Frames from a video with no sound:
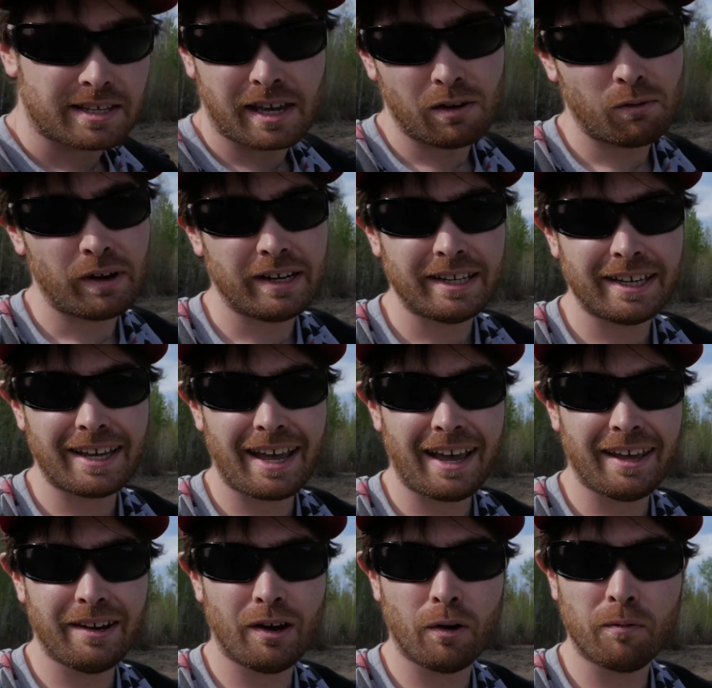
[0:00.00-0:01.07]
getting windy
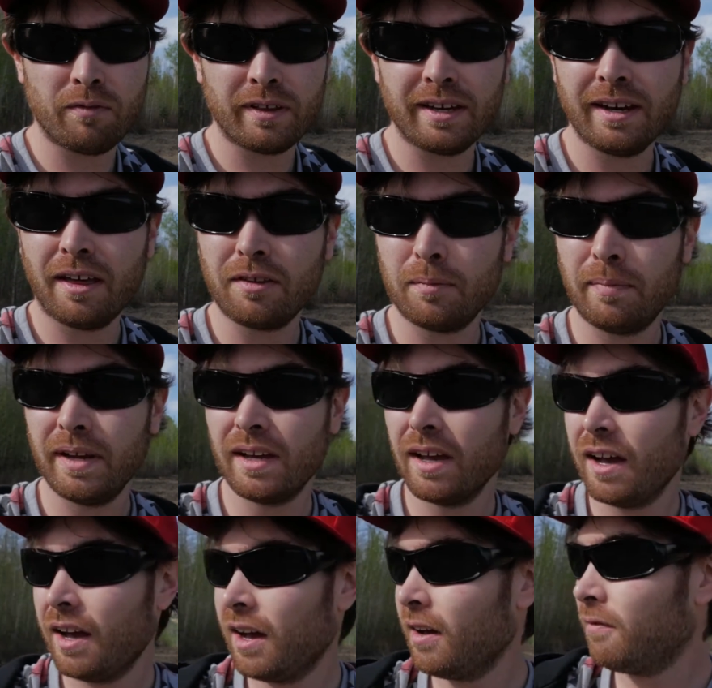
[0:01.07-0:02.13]
again. Hopefully another big
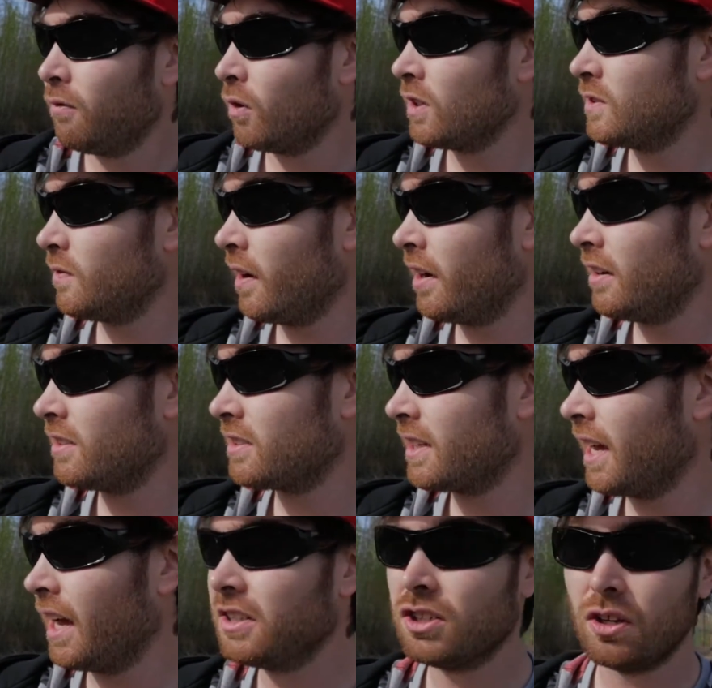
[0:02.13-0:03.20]
forest fire doesn't
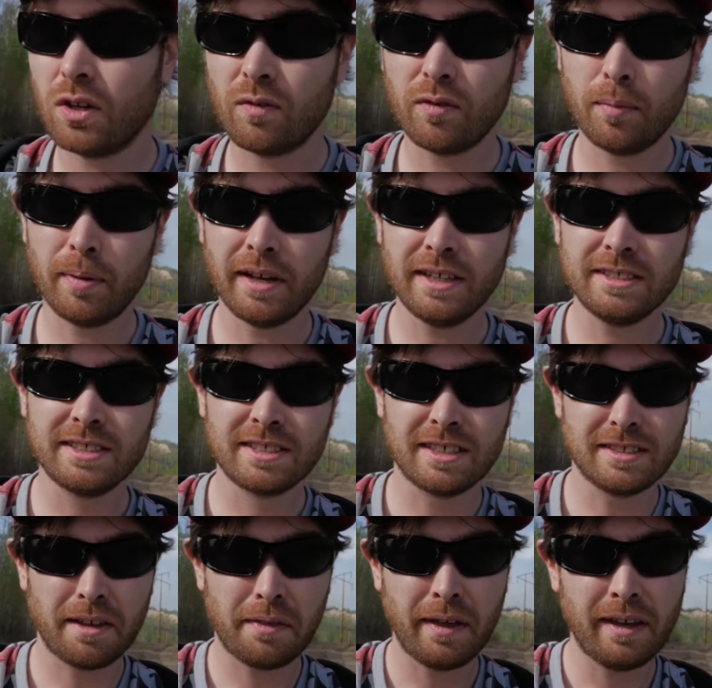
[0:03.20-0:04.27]
catch all over the place
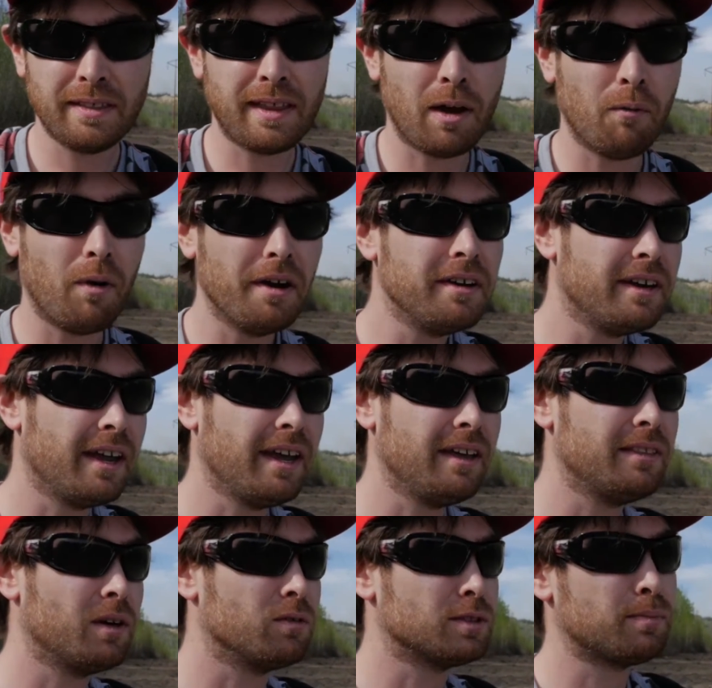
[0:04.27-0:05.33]
because I think that one day
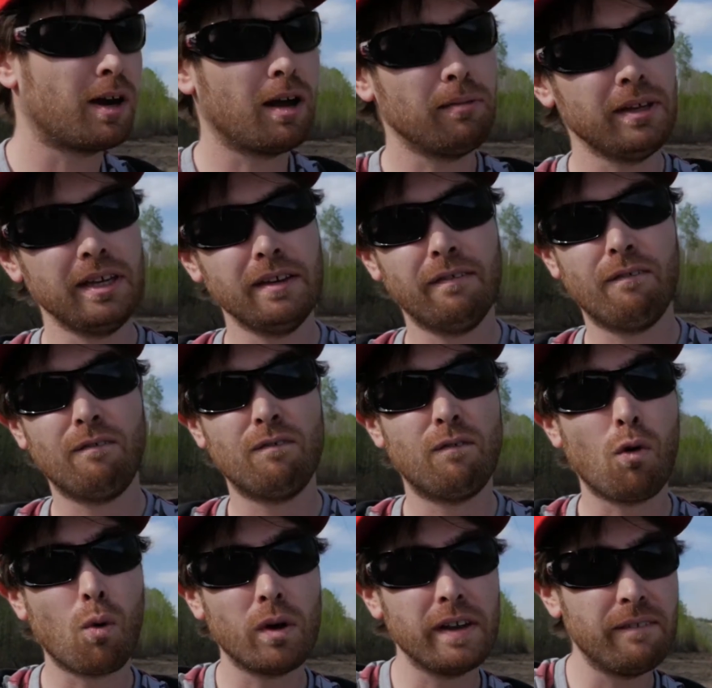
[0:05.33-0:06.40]
there was probably
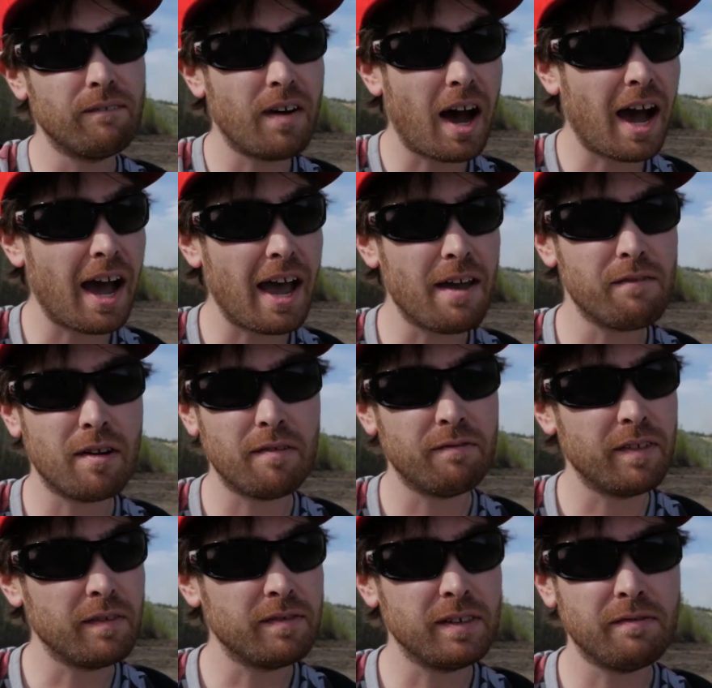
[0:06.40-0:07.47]
45 or
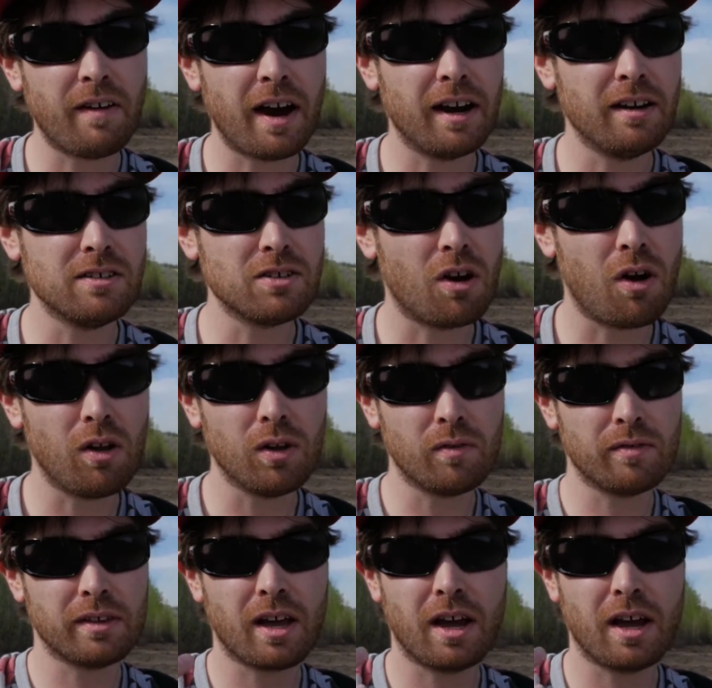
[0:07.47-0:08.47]
50 fires all over the